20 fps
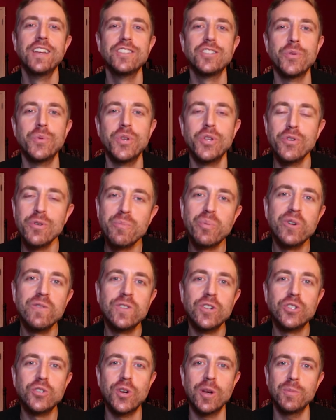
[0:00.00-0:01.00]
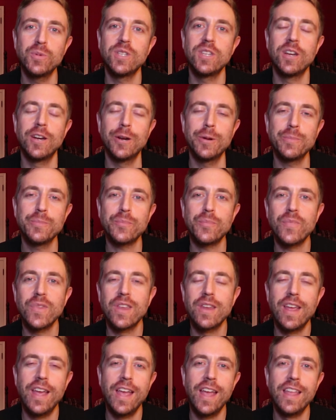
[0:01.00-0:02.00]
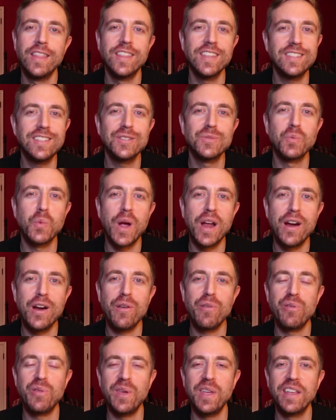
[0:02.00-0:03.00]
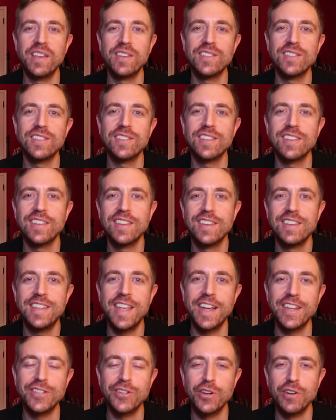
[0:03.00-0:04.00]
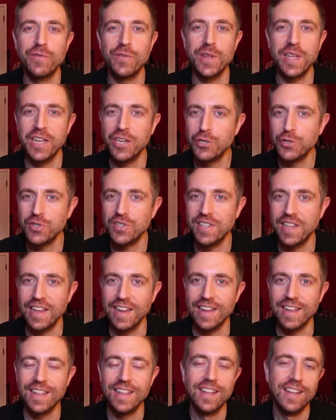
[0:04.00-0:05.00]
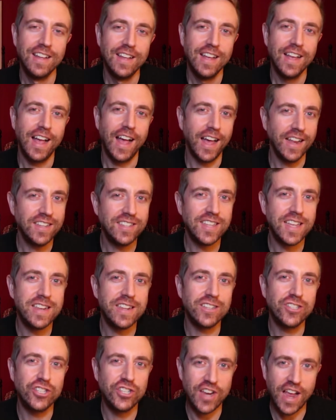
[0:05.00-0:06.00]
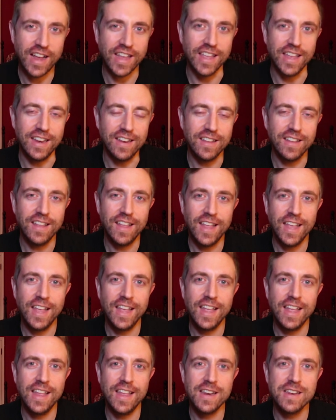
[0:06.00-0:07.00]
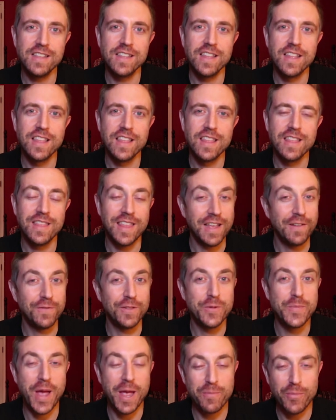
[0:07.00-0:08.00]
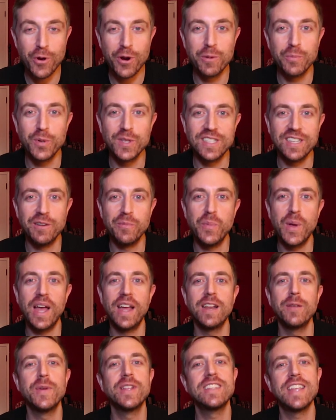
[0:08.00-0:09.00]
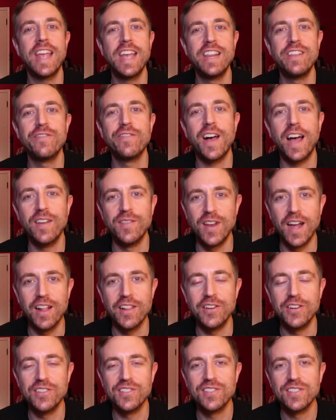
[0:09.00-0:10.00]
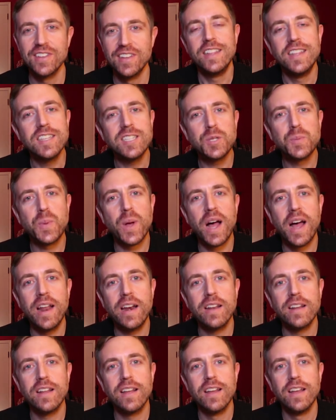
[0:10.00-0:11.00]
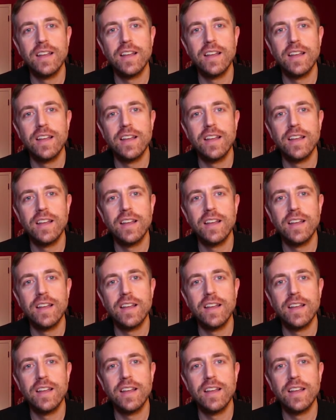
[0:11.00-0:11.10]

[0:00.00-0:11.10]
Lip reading: So we do improve the trips here, and this is where things take a turn for the interesting. I decided to check it, and thankfully my opponent puts in a bet. He bets $85. In this spot,